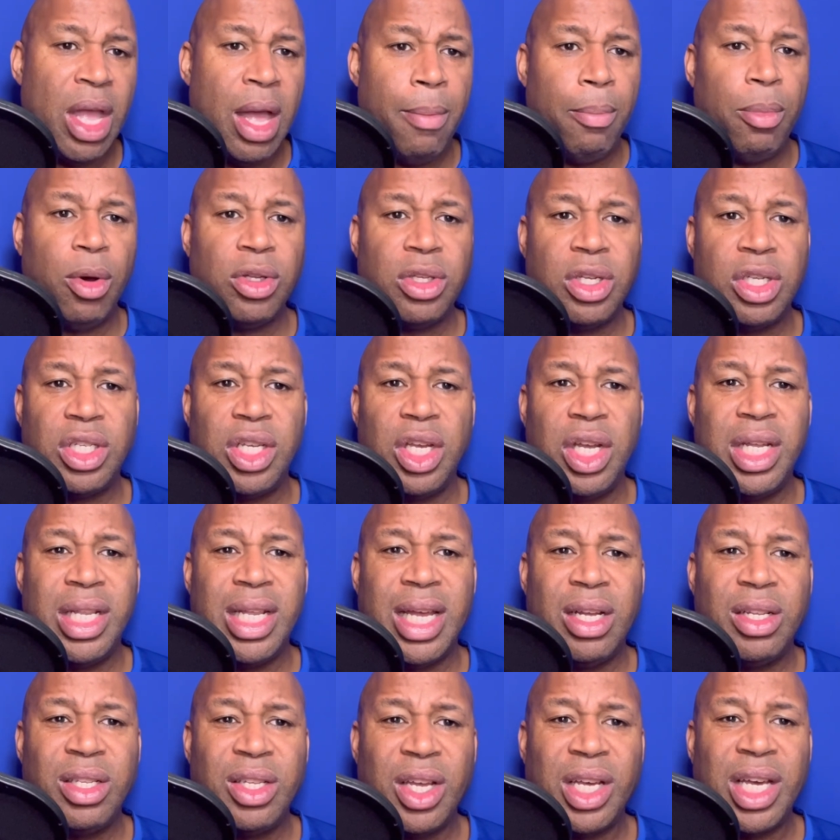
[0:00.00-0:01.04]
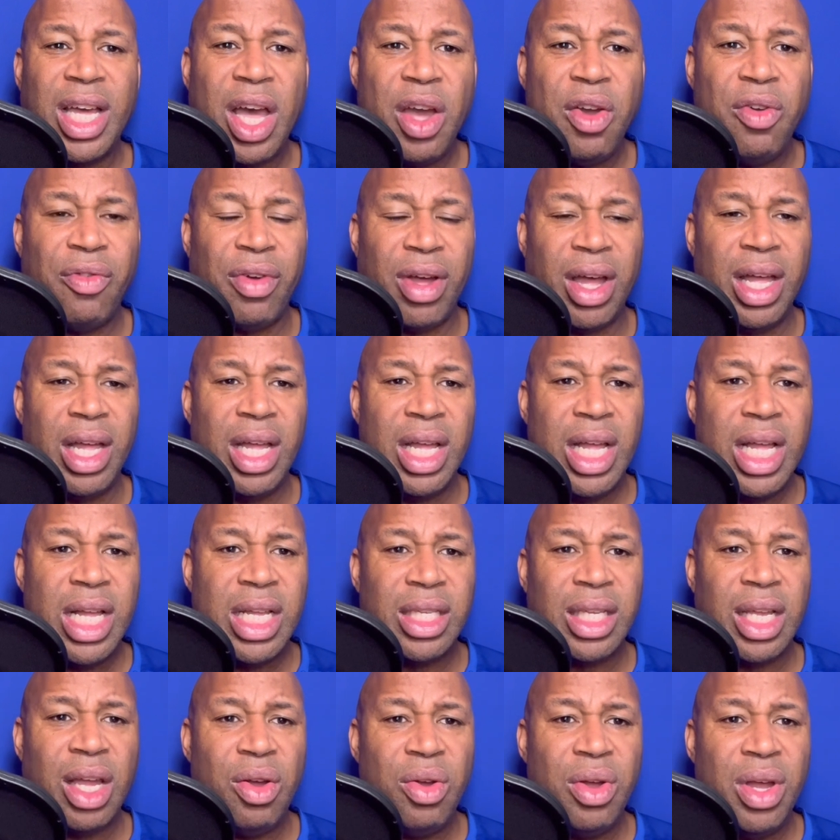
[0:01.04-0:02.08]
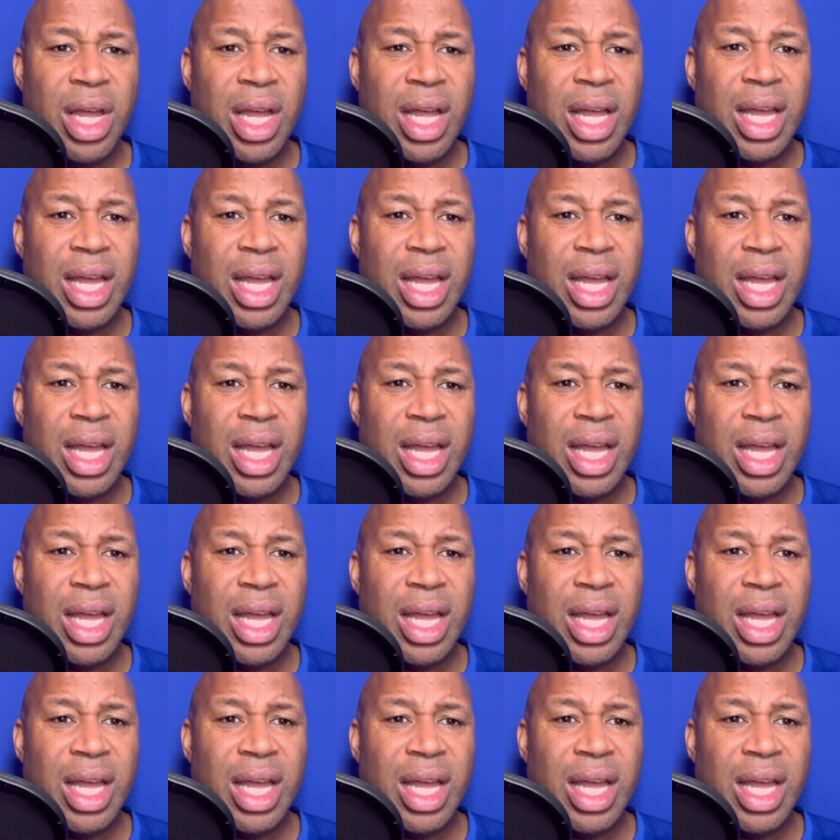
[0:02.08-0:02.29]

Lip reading: Pochettino took over. So